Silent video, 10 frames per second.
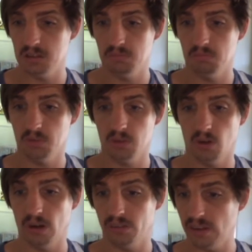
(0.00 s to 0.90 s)

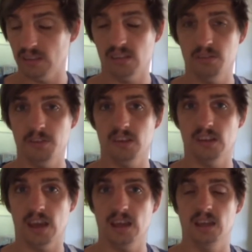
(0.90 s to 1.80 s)
guys, that's it for
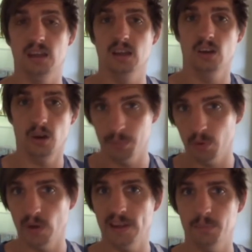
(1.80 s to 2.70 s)
today. I'm
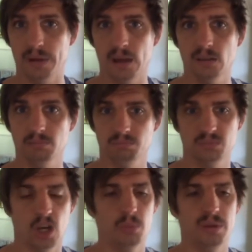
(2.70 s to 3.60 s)
Beware the Bum.
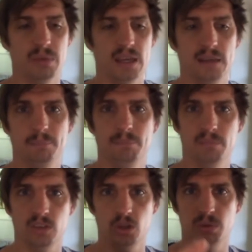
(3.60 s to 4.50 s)
I'll be me,
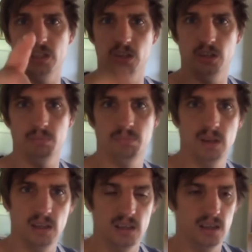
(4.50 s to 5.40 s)
you be you,
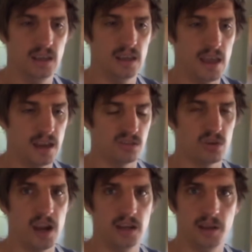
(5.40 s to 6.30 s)
and
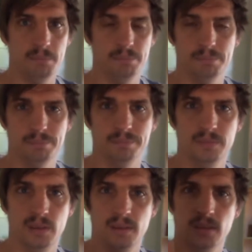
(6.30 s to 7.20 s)
trainer,
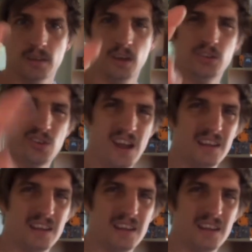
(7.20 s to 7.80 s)
go train.